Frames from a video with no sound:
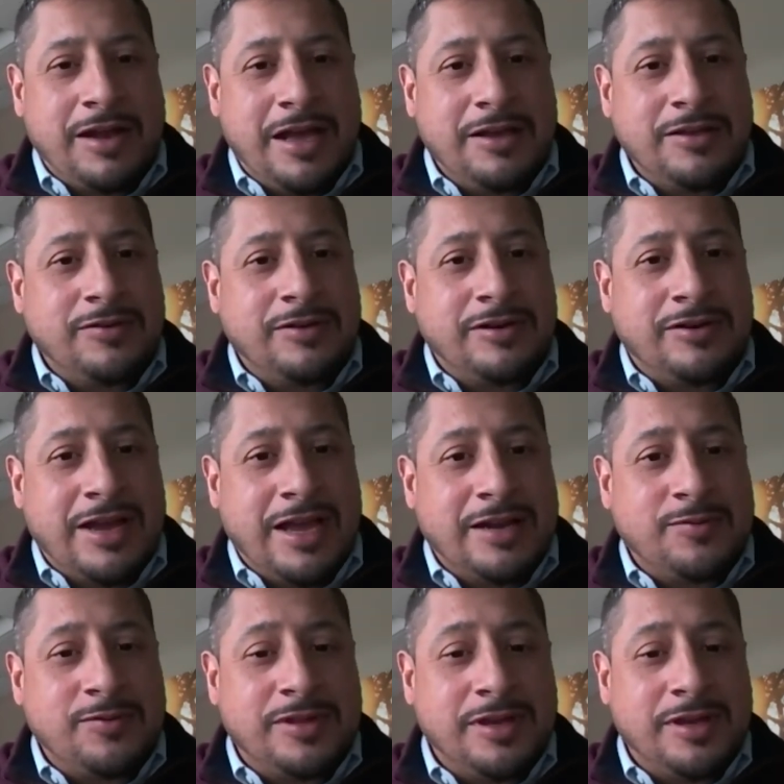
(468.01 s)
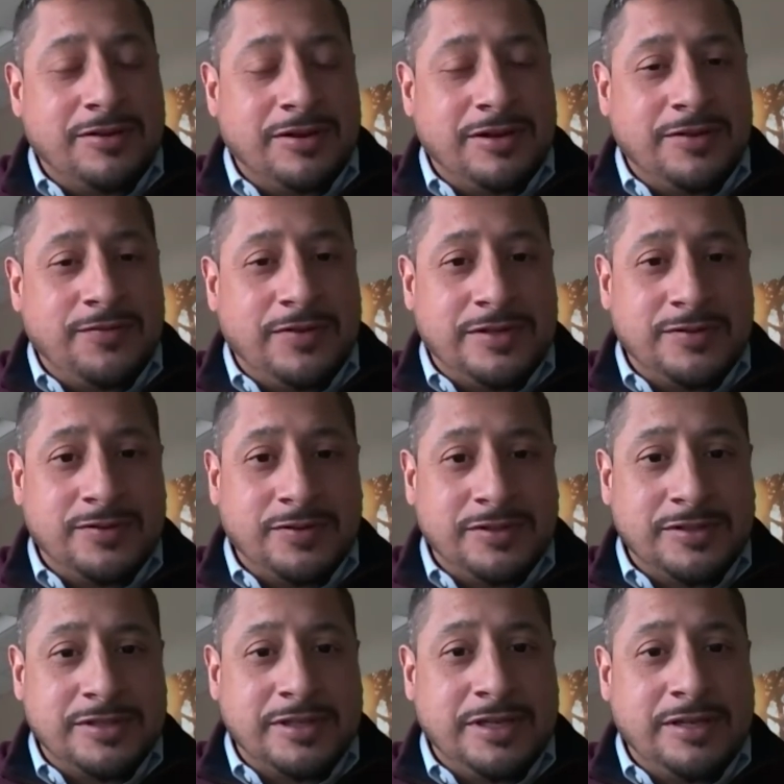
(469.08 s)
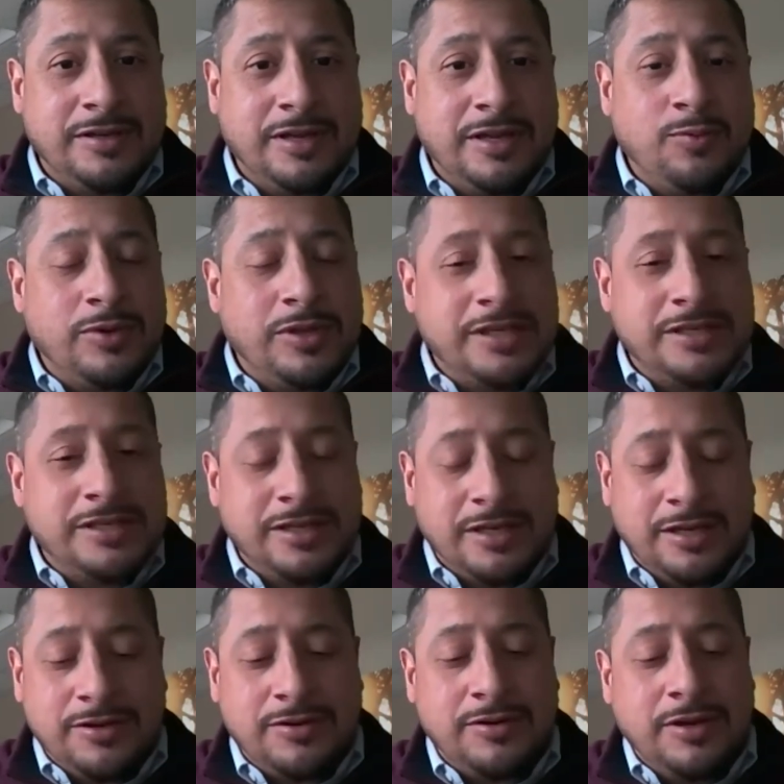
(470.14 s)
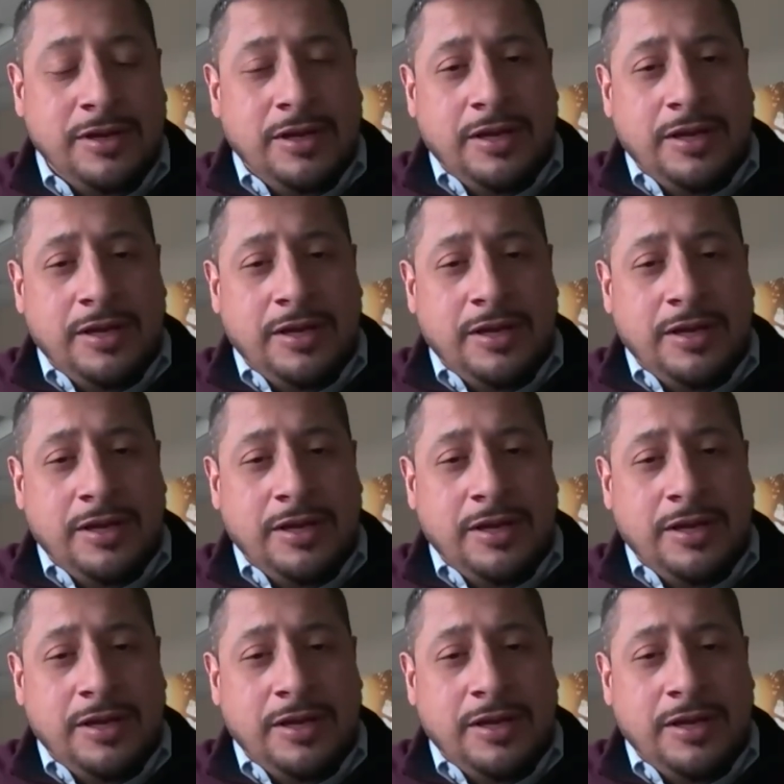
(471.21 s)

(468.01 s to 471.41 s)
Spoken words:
how you interact with other individuals and with each other